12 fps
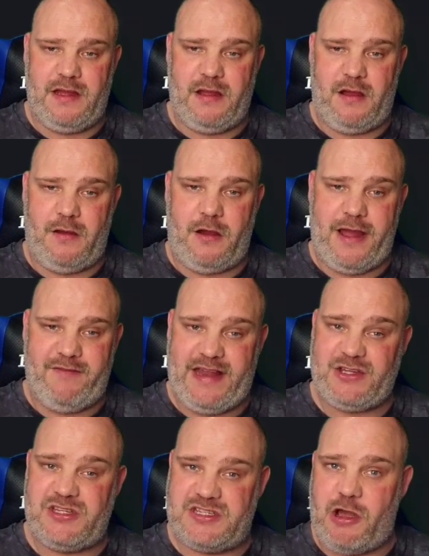I haven't
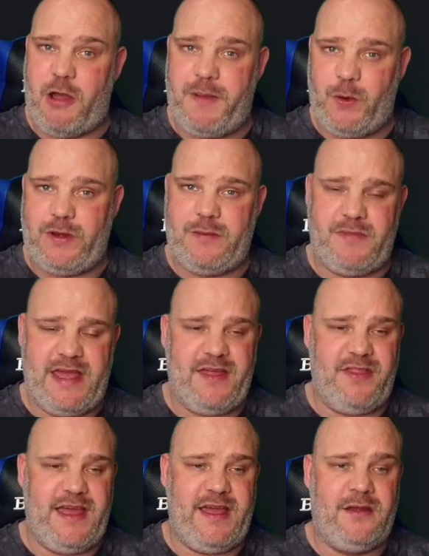actually started building him yet
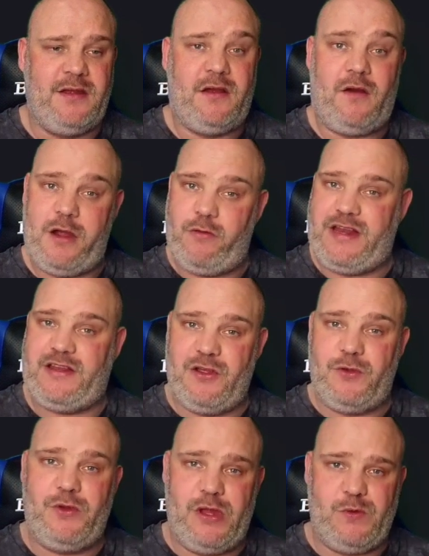there. I already do
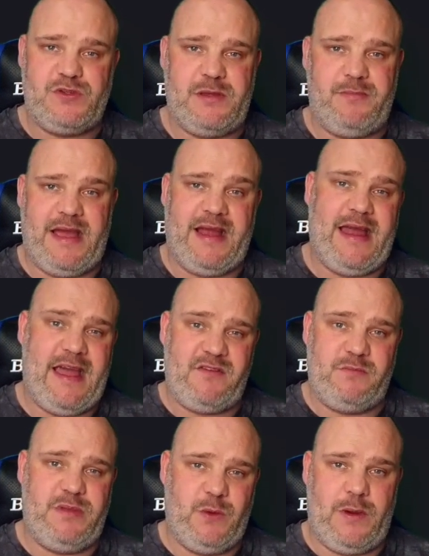use him and have
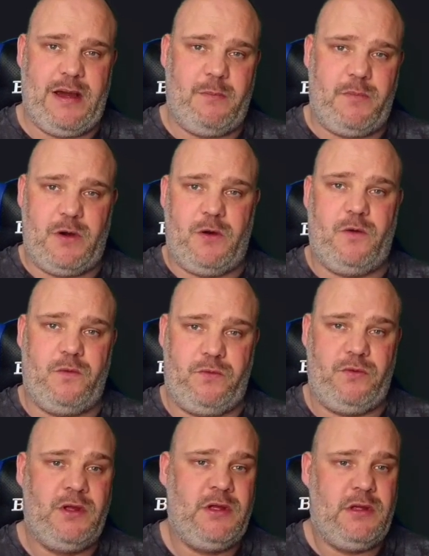him built up on
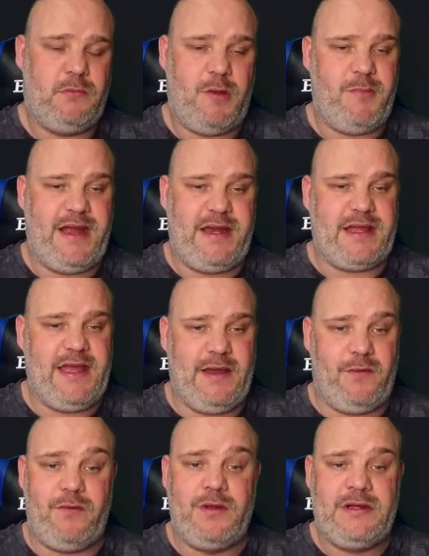my main
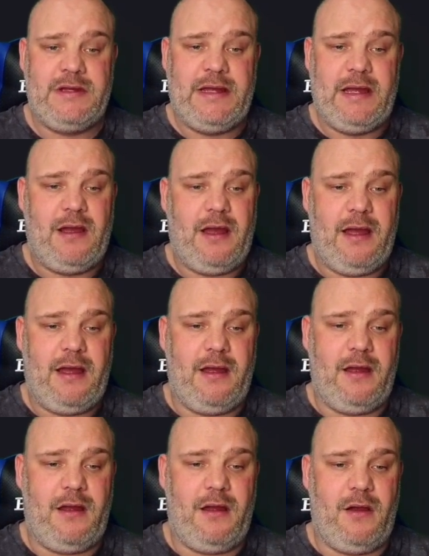account.
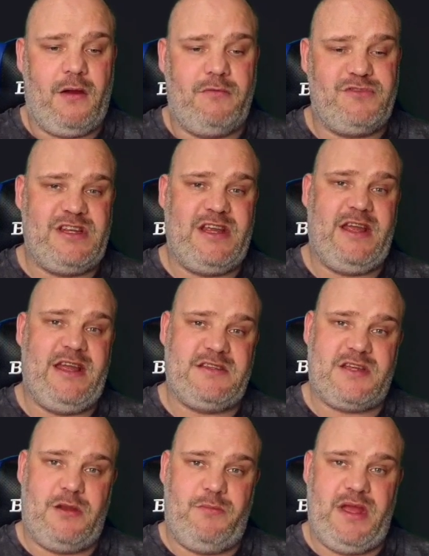Obviously it's
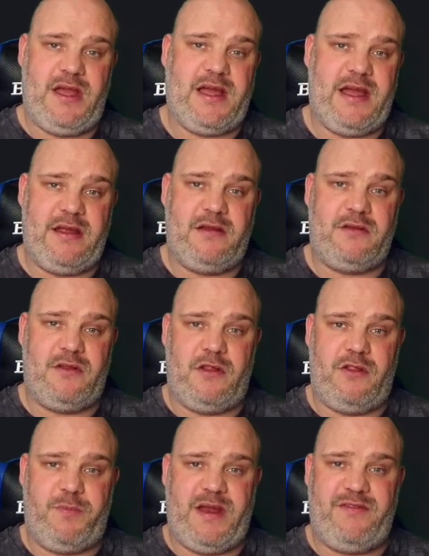going to mitigate
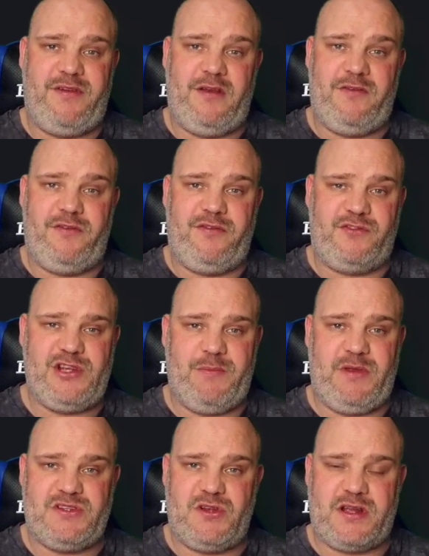the benefit of
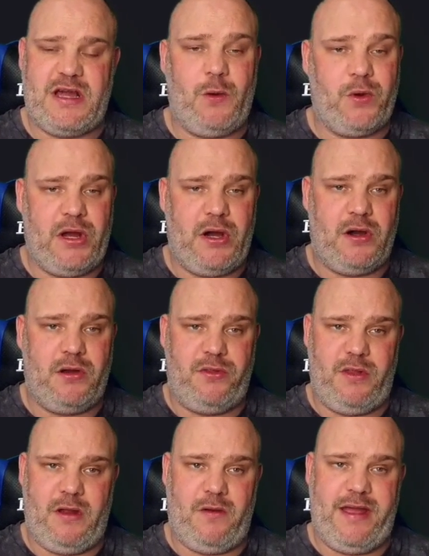champions like Coldheart and
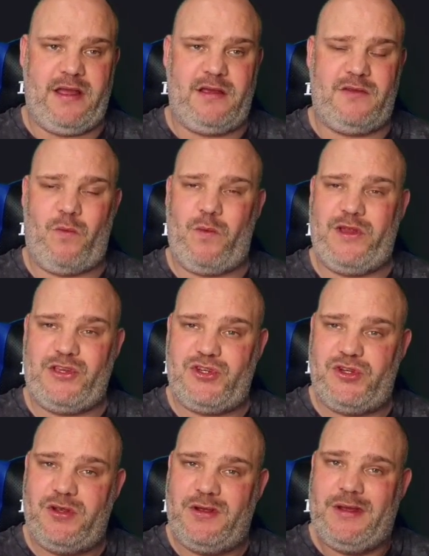the like,
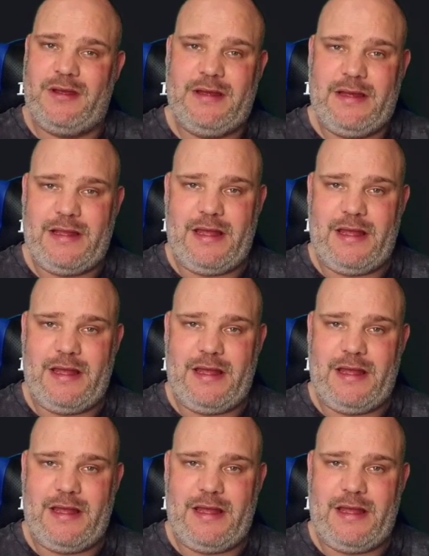which, you